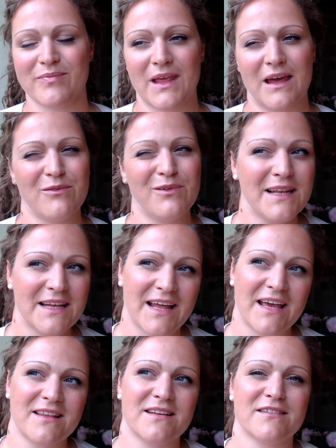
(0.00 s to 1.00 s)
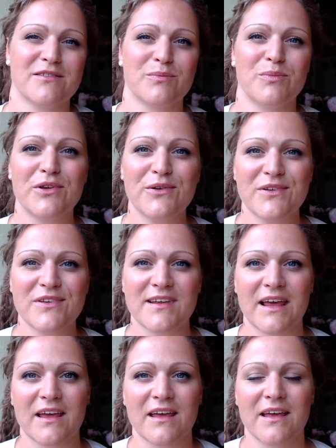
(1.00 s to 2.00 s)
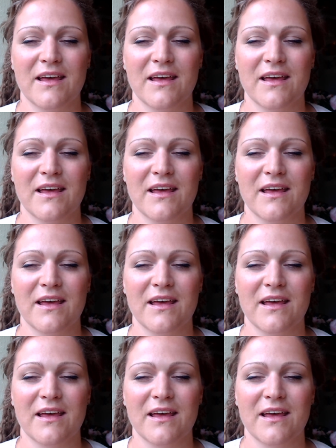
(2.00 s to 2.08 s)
I really like this music.